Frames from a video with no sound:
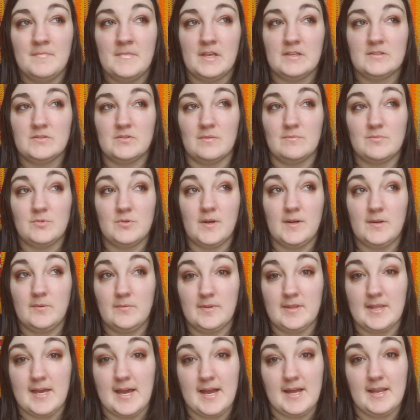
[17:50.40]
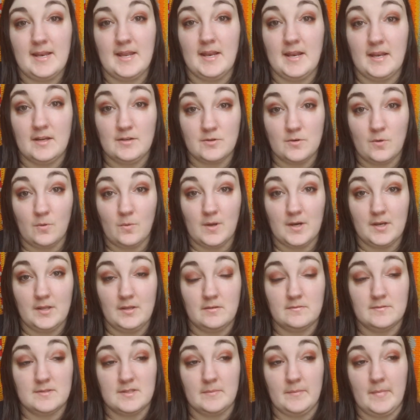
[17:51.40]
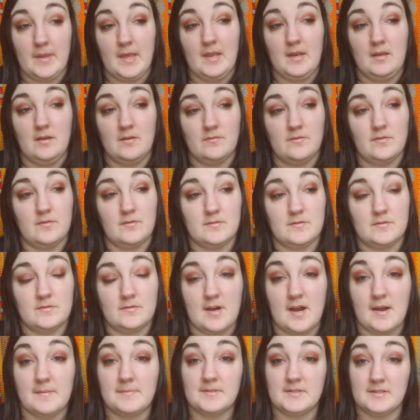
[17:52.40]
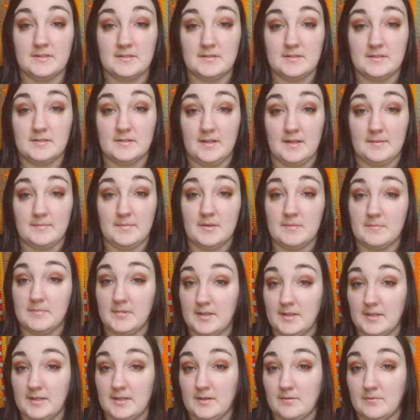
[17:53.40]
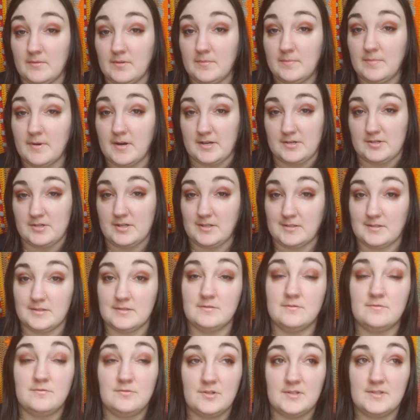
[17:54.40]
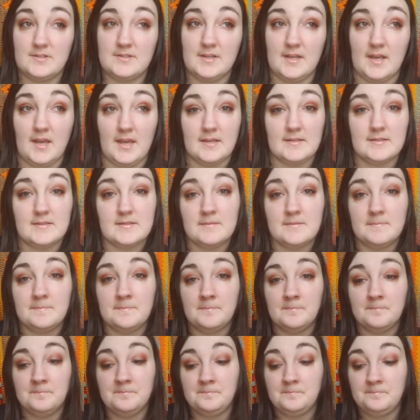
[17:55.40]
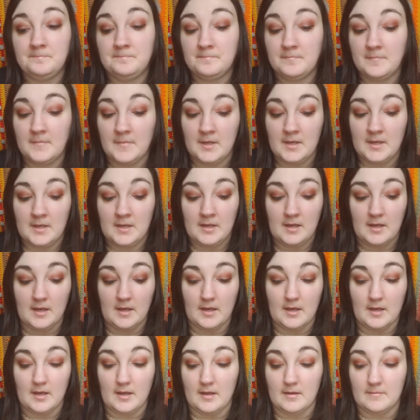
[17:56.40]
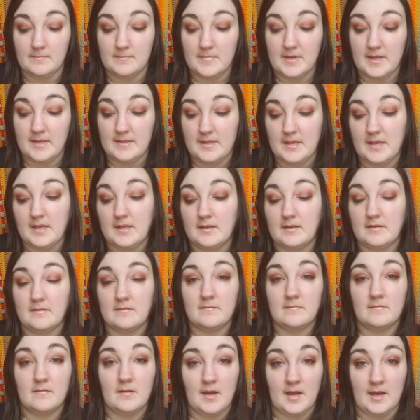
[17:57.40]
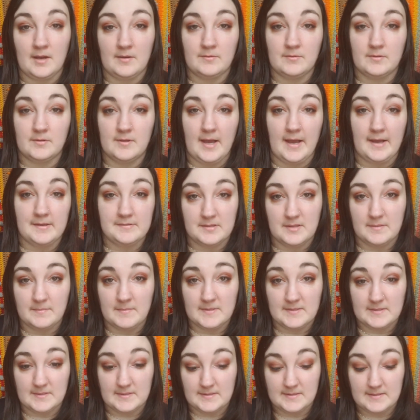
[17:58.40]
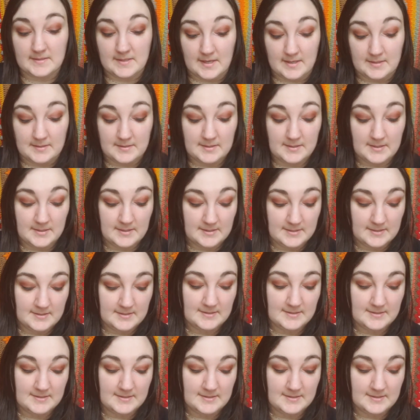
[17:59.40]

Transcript: So I'm toying with that, and I don't want to use up any of those scraps until I'm completely done with the project, just in case. And then I will add them as a set.